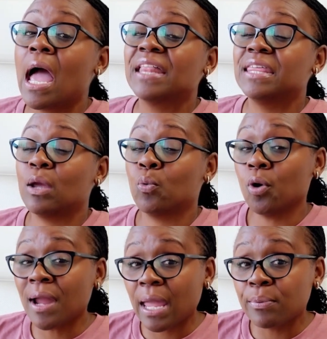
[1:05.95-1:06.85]
They were
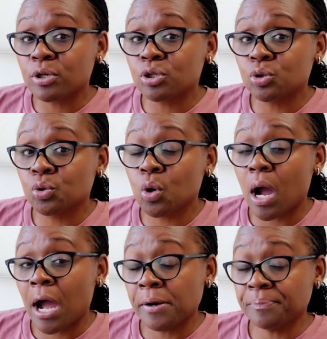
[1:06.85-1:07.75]
able to do
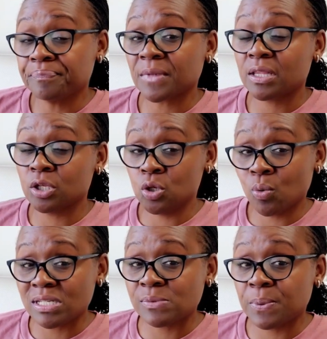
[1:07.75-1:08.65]
um, the
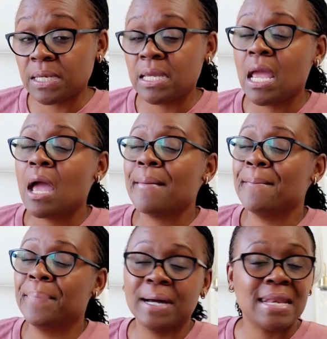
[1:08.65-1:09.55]
USB,
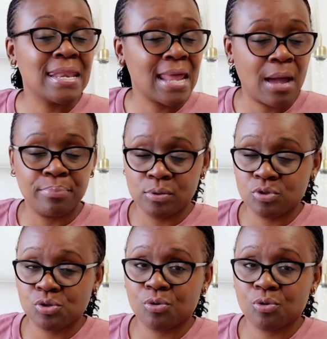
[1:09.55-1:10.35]
but not Bluetooth.